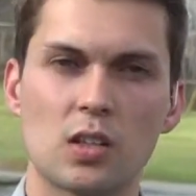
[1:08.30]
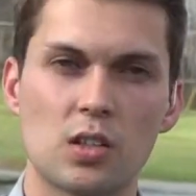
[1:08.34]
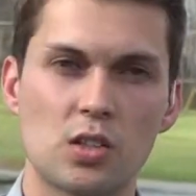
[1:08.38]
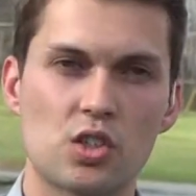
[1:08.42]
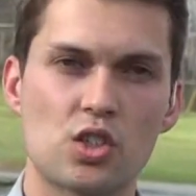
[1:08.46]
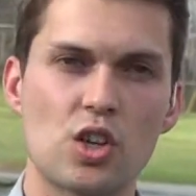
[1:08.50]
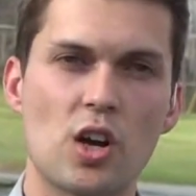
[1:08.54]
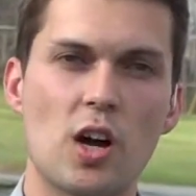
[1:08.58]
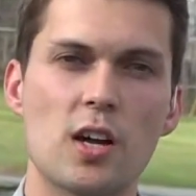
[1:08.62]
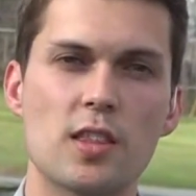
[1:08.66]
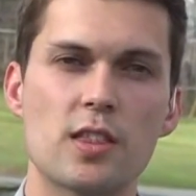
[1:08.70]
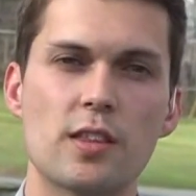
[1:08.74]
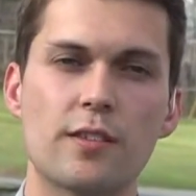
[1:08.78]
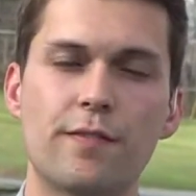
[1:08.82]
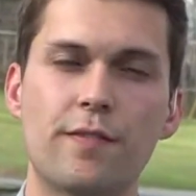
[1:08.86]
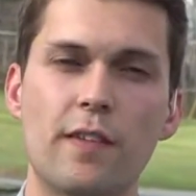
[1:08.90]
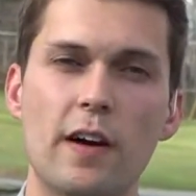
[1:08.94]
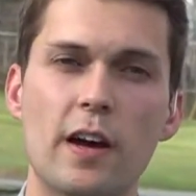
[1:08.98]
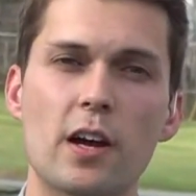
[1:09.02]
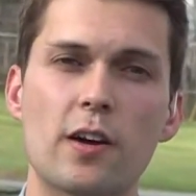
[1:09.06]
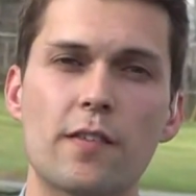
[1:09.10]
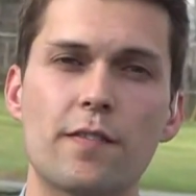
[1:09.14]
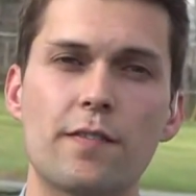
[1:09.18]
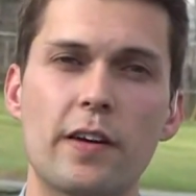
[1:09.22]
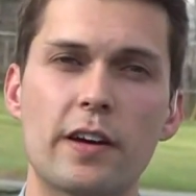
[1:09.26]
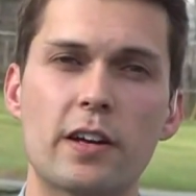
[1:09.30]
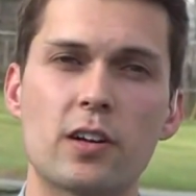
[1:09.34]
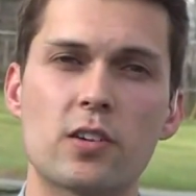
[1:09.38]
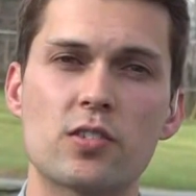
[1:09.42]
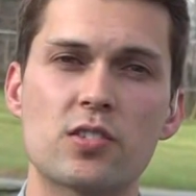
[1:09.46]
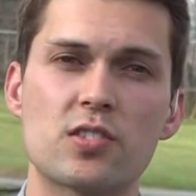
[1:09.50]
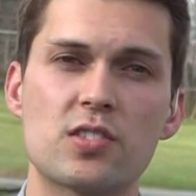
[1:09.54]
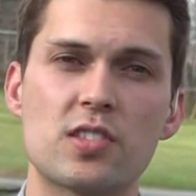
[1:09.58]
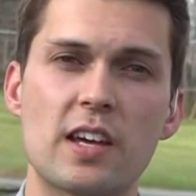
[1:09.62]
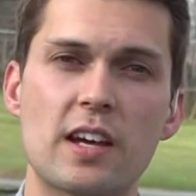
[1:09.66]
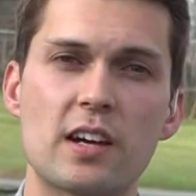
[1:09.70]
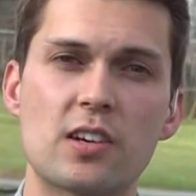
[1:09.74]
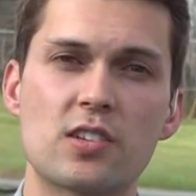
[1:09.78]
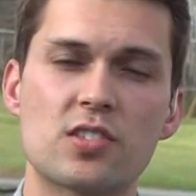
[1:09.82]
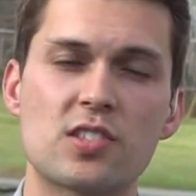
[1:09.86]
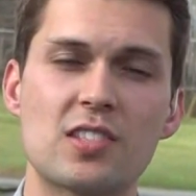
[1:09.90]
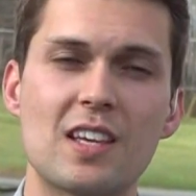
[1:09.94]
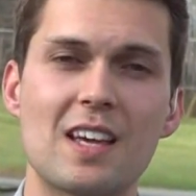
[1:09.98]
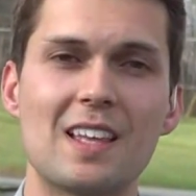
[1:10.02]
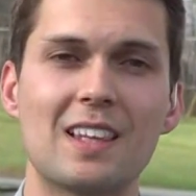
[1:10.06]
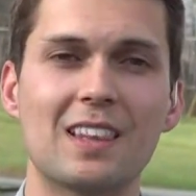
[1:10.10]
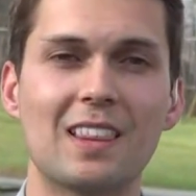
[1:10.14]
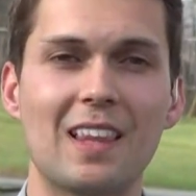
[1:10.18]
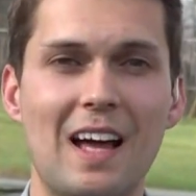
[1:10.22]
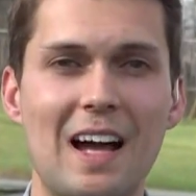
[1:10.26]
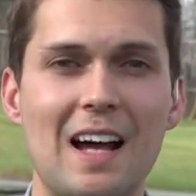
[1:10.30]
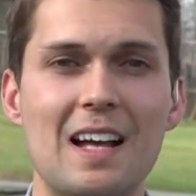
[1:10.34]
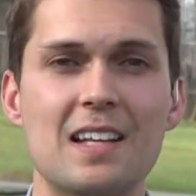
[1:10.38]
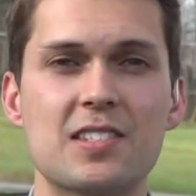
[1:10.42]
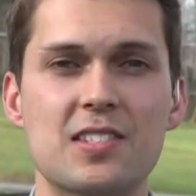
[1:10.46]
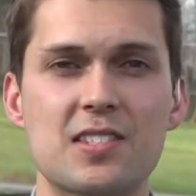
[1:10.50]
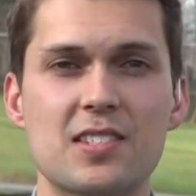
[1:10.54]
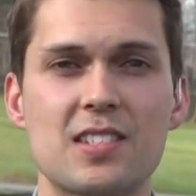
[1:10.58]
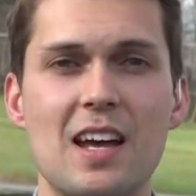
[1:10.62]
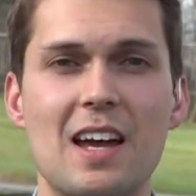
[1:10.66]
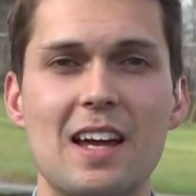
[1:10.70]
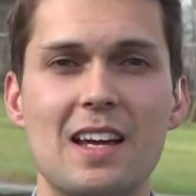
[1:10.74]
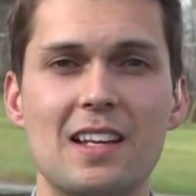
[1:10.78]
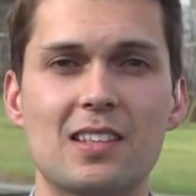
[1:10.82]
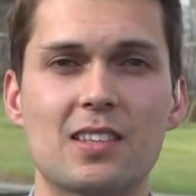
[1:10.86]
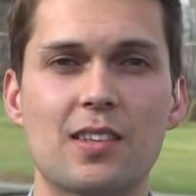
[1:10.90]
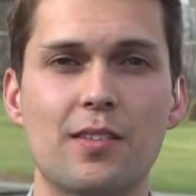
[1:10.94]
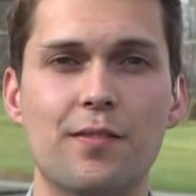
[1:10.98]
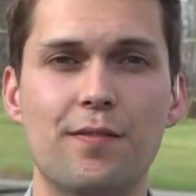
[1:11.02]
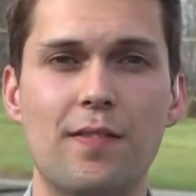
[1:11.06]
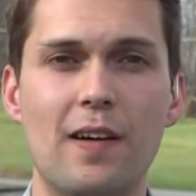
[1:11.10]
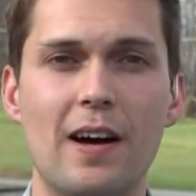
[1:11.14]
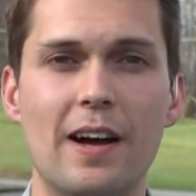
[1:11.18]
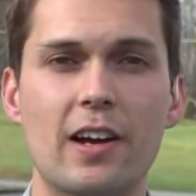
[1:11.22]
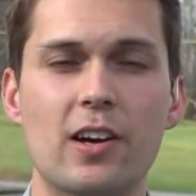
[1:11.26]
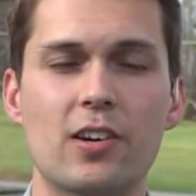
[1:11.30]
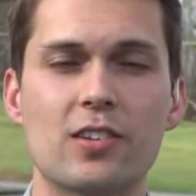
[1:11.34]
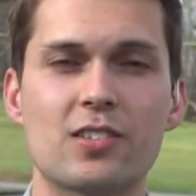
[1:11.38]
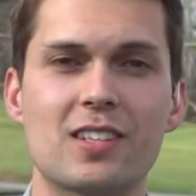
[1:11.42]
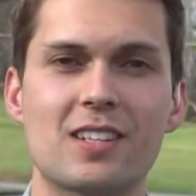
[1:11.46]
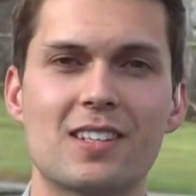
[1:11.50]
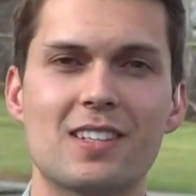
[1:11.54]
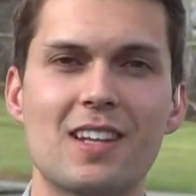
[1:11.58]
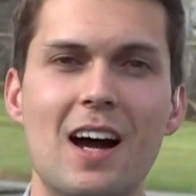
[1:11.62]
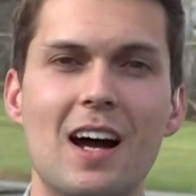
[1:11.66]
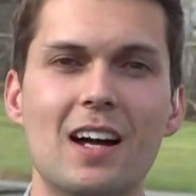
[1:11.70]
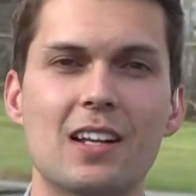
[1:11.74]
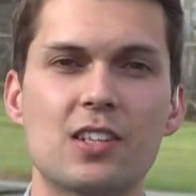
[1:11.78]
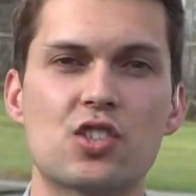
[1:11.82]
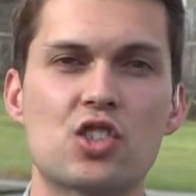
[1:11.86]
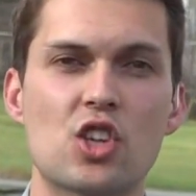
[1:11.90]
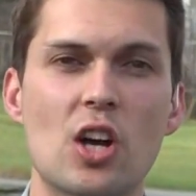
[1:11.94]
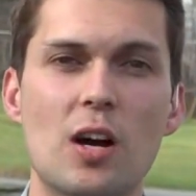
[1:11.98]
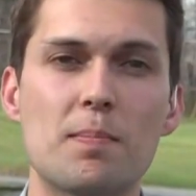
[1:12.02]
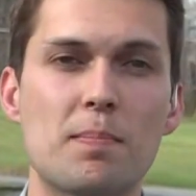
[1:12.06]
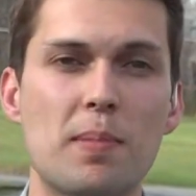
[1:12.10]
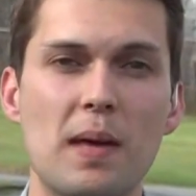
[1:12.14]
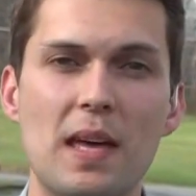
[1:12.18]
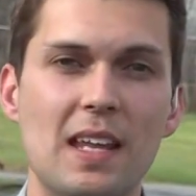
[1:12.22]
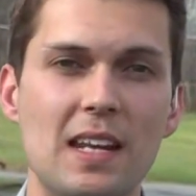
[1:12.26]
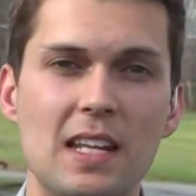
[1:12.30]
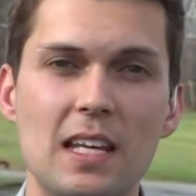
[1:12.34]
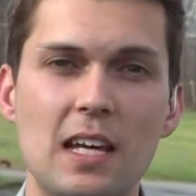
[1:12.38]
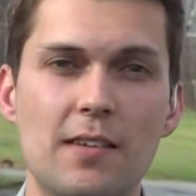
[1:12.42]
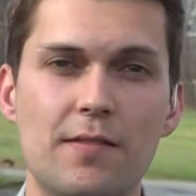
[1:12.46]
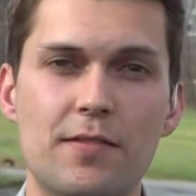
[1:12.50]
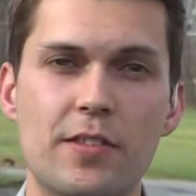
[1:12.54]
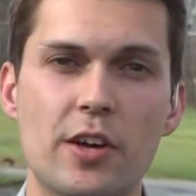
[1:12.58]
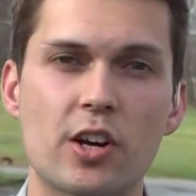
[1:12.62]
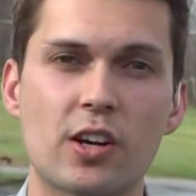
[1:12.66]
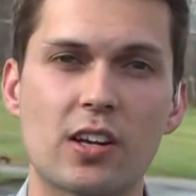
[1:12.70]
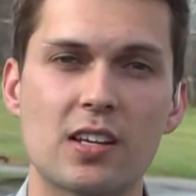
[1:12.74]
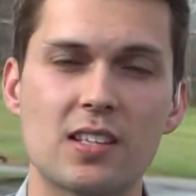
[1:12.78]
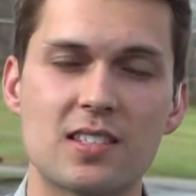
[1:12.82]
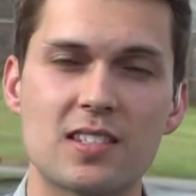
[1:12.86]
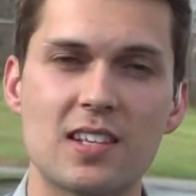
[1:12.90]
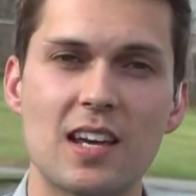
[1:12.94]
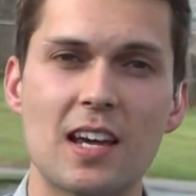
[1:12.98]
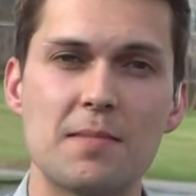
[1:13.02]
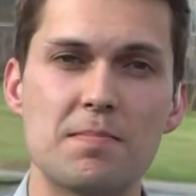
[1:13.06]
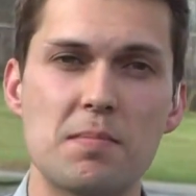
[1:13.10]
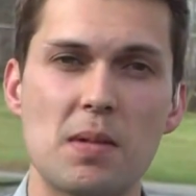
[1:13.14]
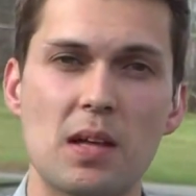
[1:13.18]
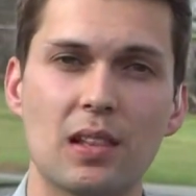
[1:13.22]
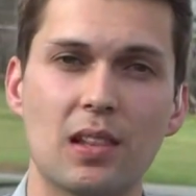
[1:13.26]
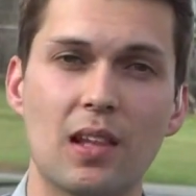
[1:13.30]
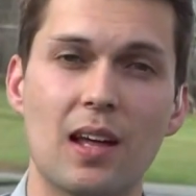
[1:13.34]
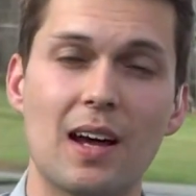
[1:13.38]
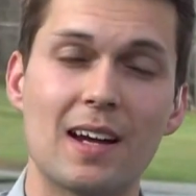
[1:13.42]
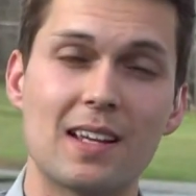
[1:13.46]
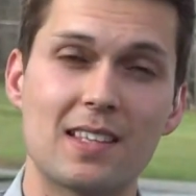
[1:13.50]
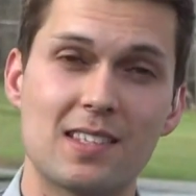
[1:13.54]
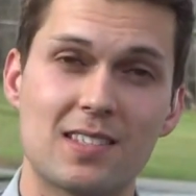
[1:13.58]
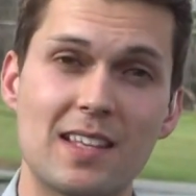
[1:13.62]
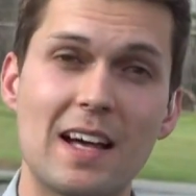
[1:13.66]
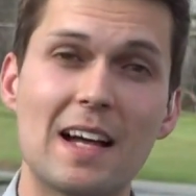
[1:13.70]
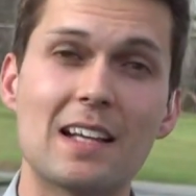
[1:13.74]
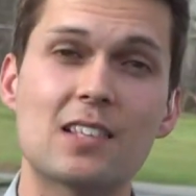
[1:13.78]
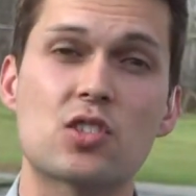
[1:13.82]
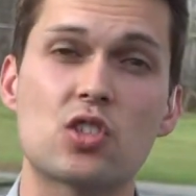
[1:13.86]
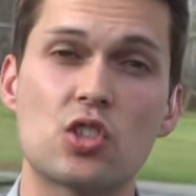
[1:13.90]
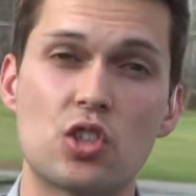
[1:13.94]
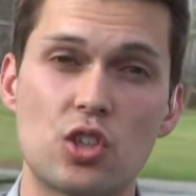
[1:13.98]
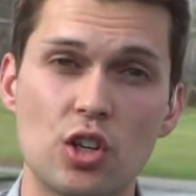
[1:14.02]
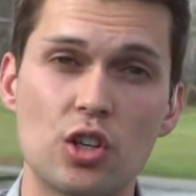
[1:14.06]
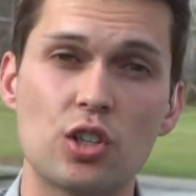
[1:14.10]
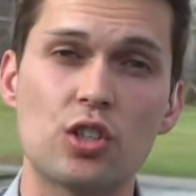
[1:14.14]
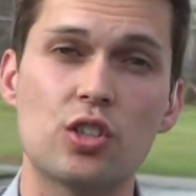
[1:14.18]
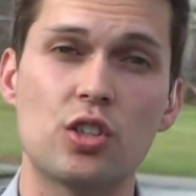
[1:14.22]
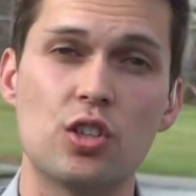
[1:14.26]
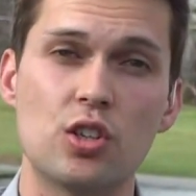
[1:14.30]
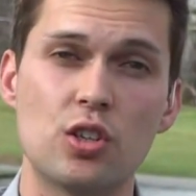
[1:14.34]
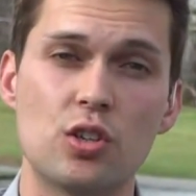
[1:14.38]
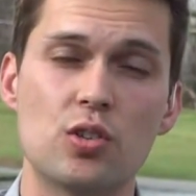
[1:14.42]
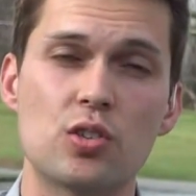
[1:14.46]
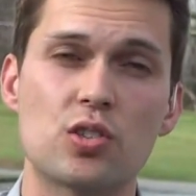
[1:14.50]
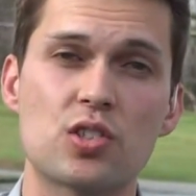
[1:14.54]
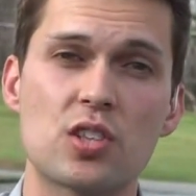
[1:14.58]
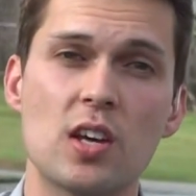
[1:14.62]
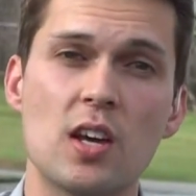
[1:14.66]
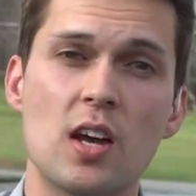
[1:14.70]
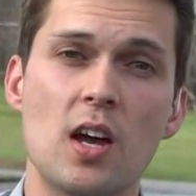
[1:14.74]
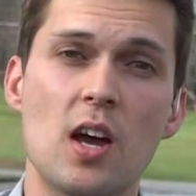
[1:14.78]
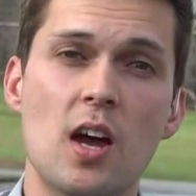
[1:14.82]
John, the firefighters there say last night the fire did not jump any of their containment lines. That's good news.